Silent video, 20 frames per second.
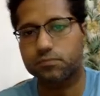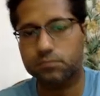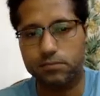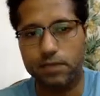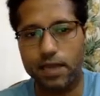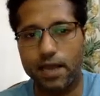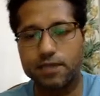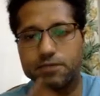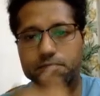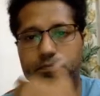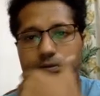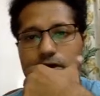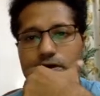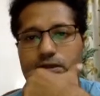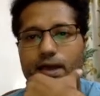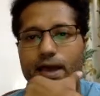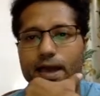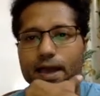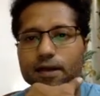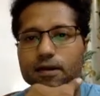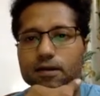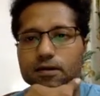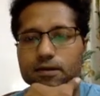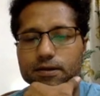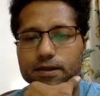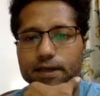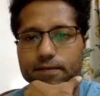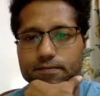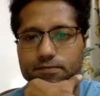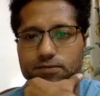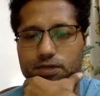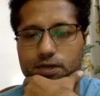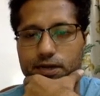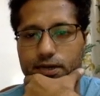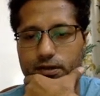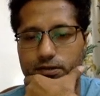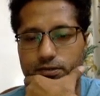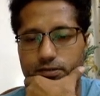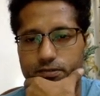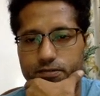as per the angle names,
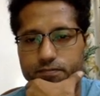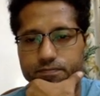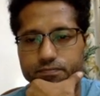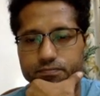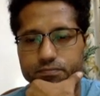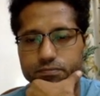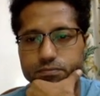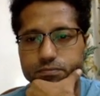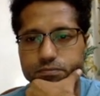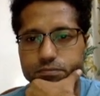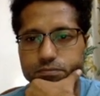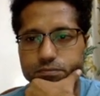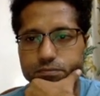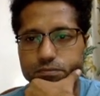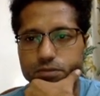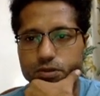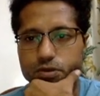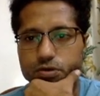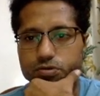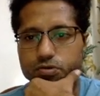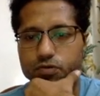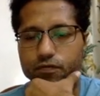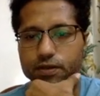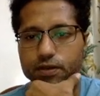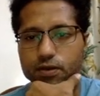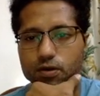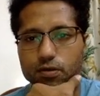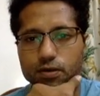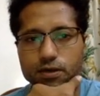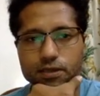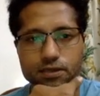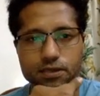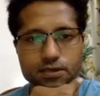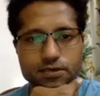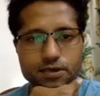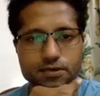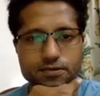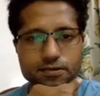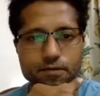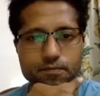letters. So we know in this
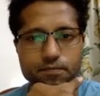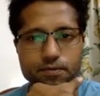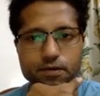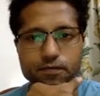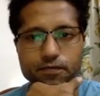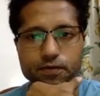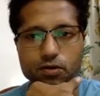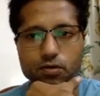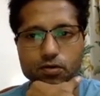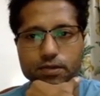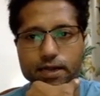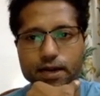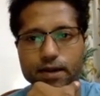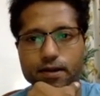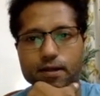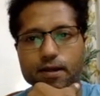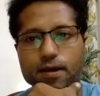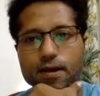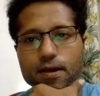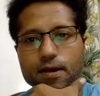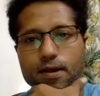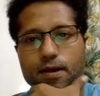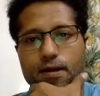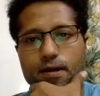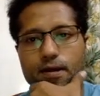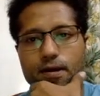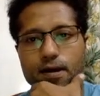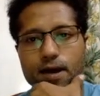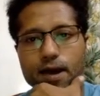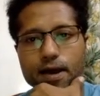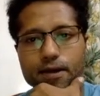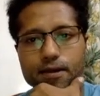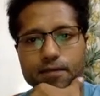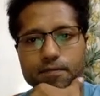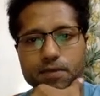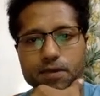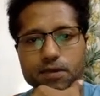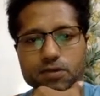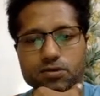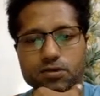example, we know that angle
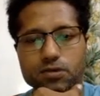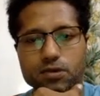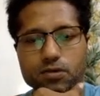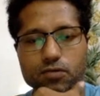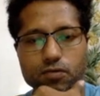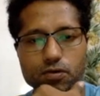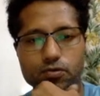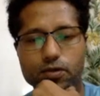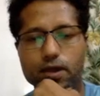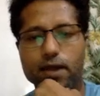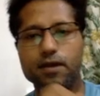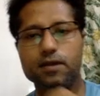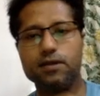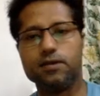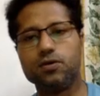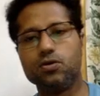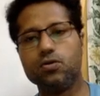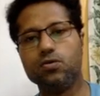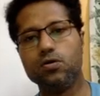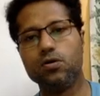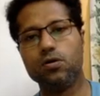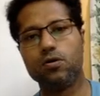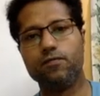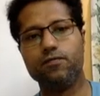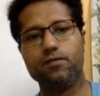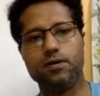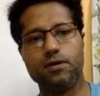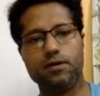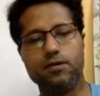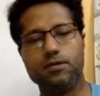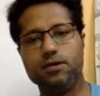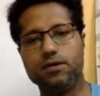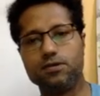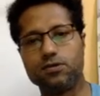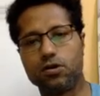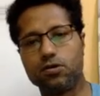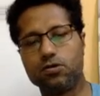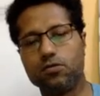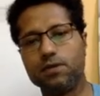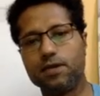B is equal to angle Q. This
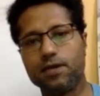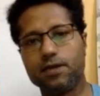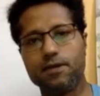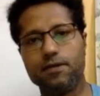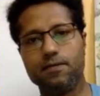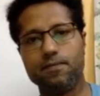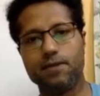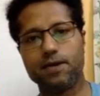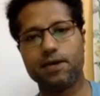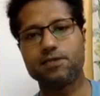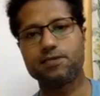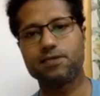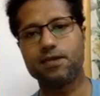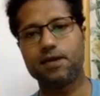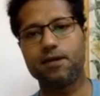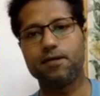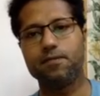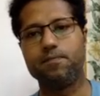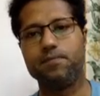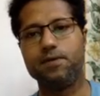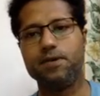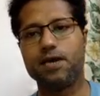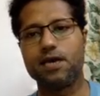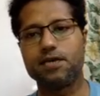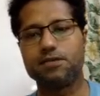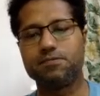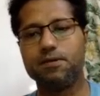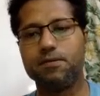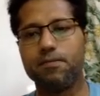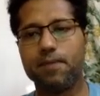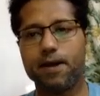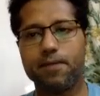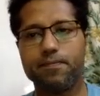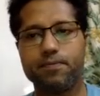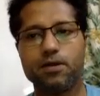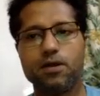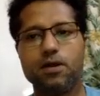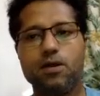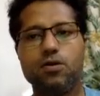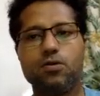automatically implies that B has been
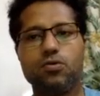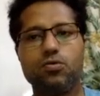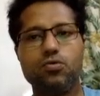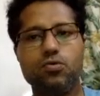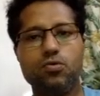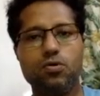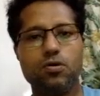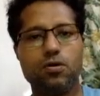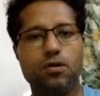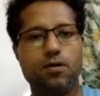mapped to